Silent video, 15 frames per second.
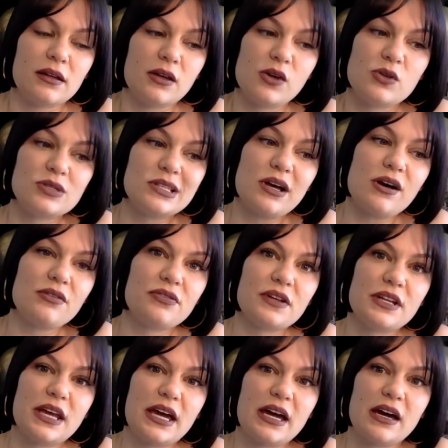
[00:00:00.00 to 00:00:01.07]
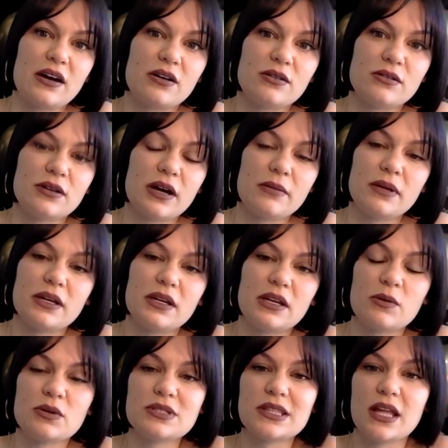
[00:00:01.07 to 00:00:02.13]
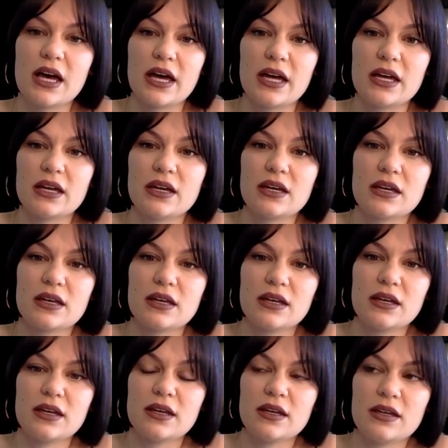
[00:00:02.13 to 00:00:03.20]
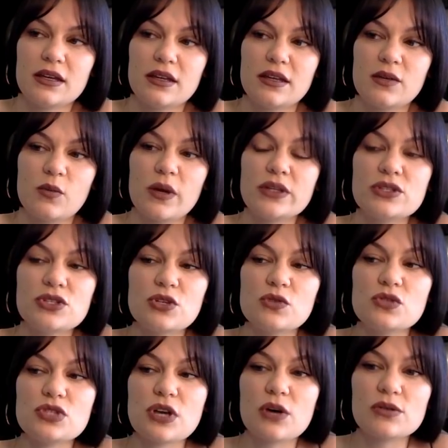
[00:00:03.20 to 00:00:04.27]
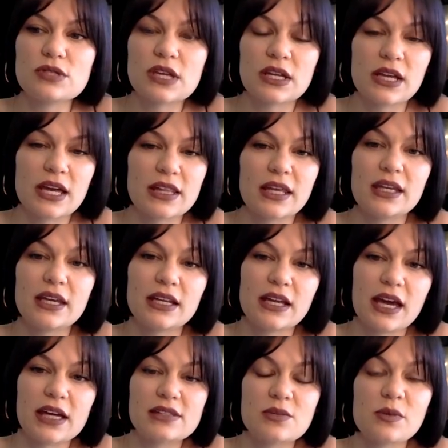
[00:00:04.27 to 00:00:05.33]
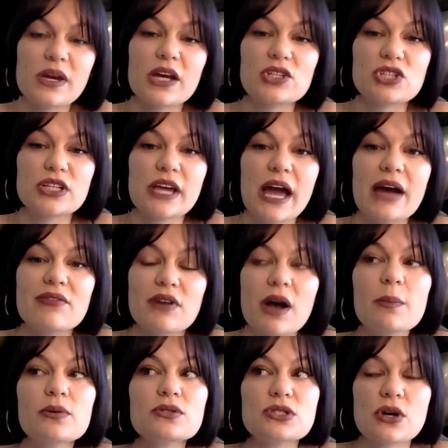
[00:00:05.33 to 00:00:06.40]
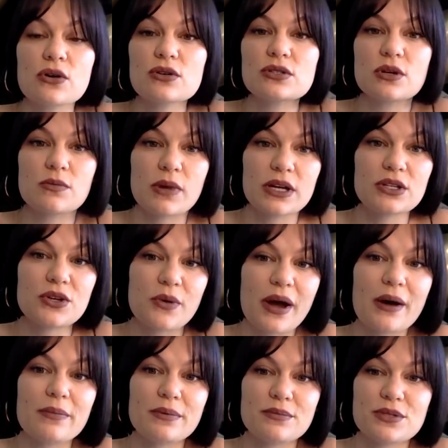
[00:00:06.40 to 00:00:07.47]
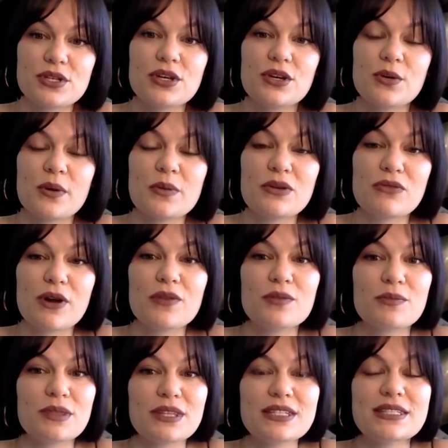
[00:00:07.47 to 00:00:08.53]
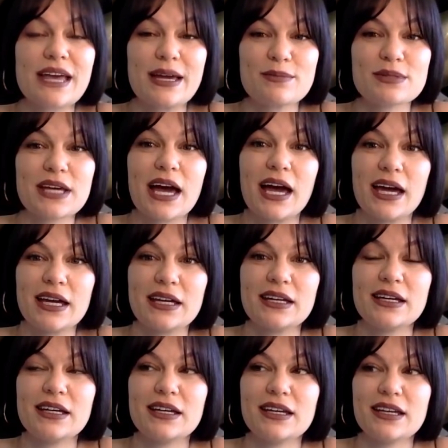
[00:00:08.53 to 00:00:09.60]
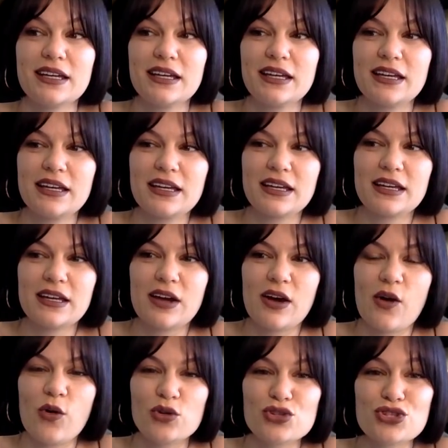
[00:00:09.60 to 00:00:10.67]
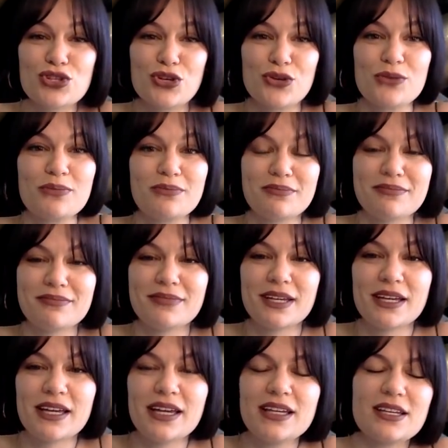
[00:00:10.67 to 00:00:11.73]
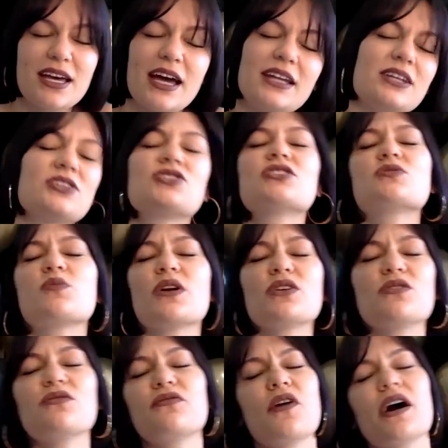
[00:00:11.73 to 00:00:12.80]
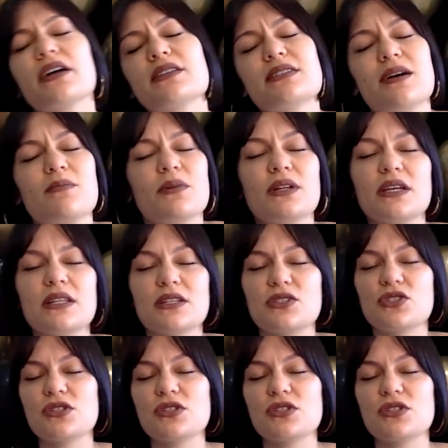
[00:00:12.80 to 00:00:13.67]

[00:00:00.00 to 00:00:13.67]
Who's Laughing Now. I mean, it was like when two souls connect, they connect. And we actually have a couple songs on my new album too, and we wrote them in the same day on Zoom. And it's just when you find somebody that's